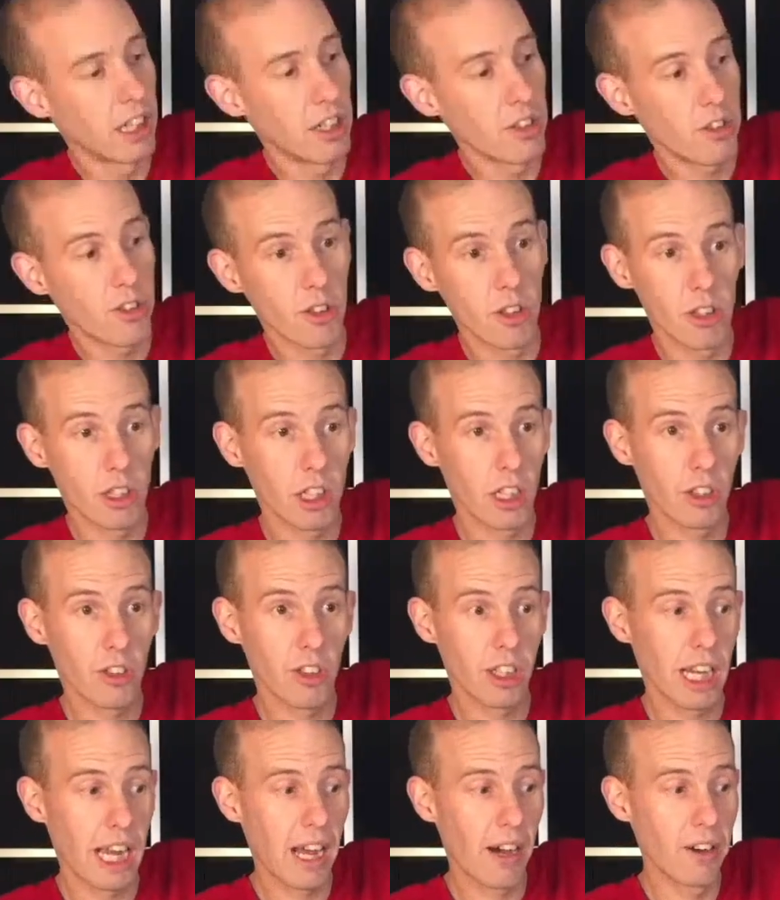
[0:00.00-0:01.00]
So you're cutting
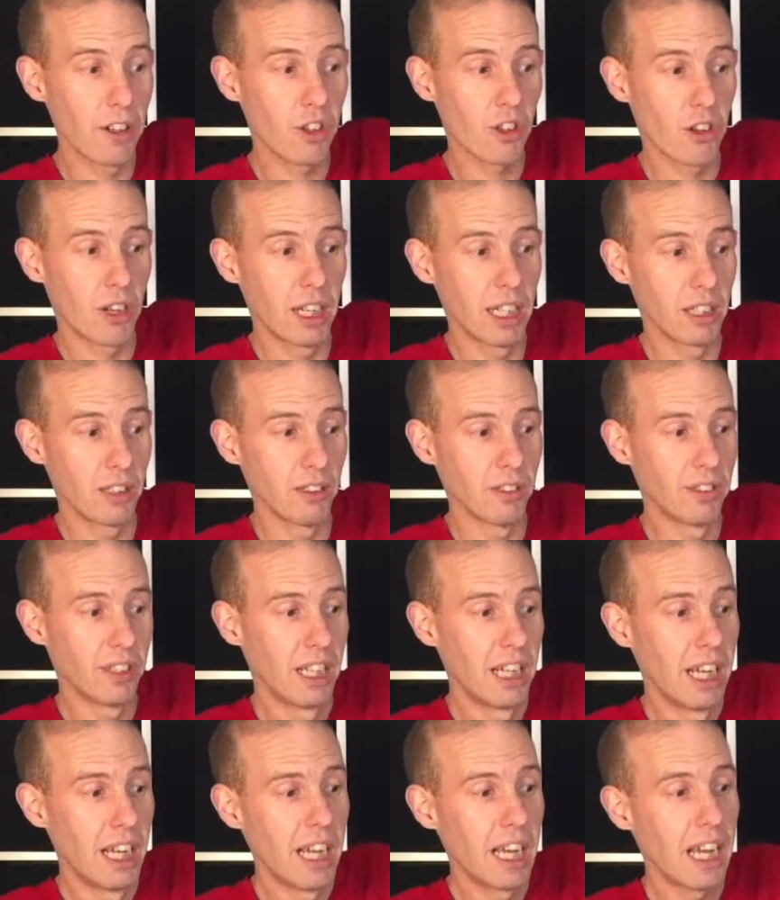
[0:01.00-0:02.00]
out a triangle.
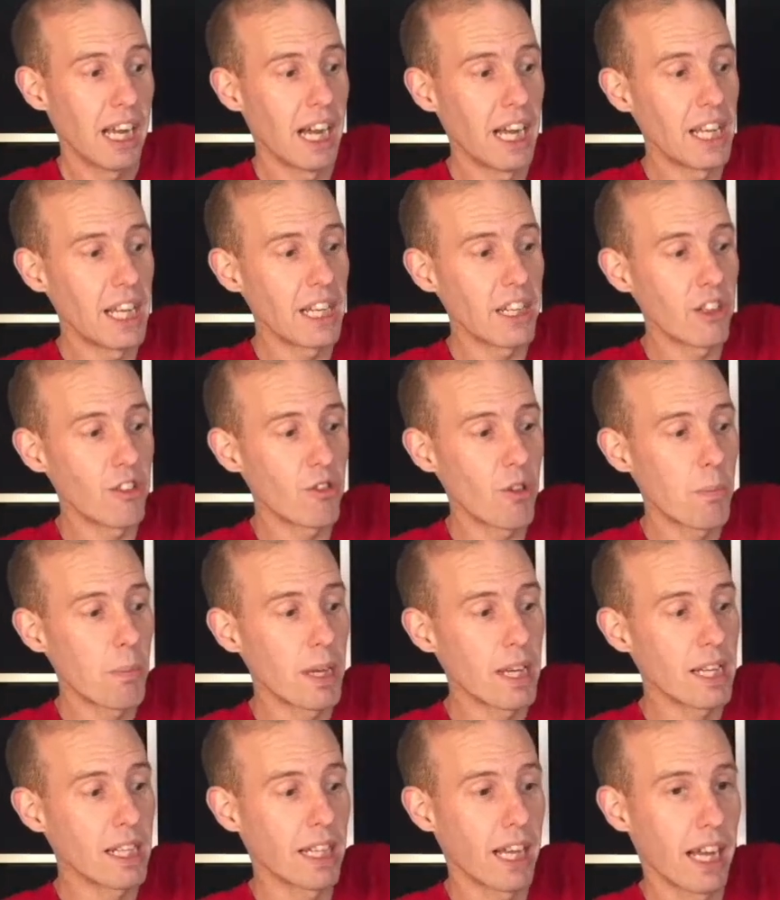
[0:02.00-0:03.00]
And then you
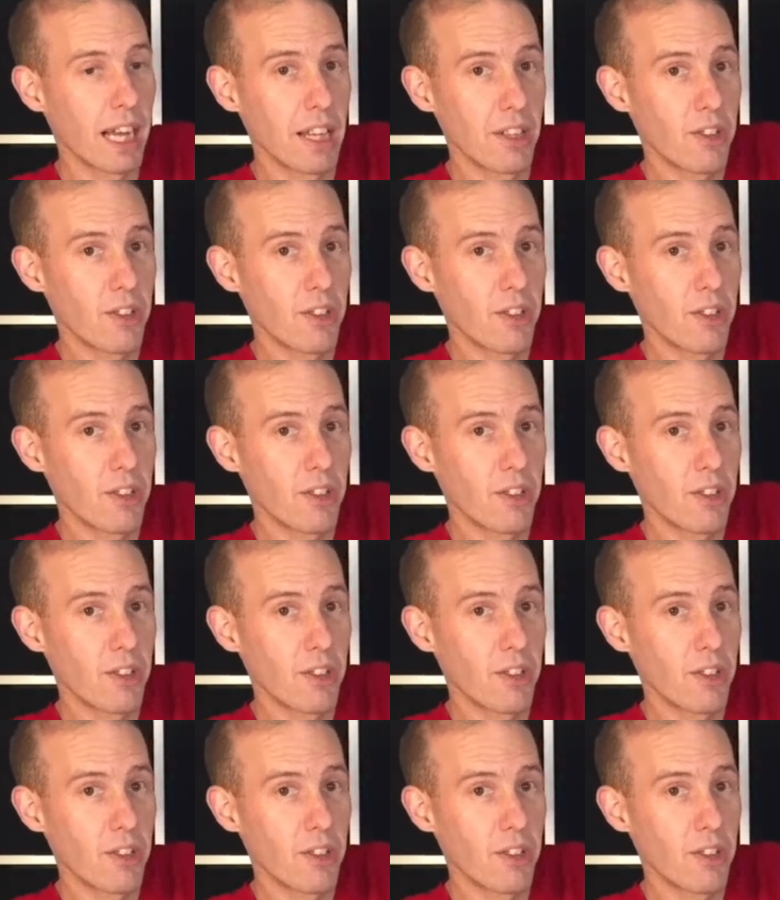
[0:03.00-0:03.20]
repeat that.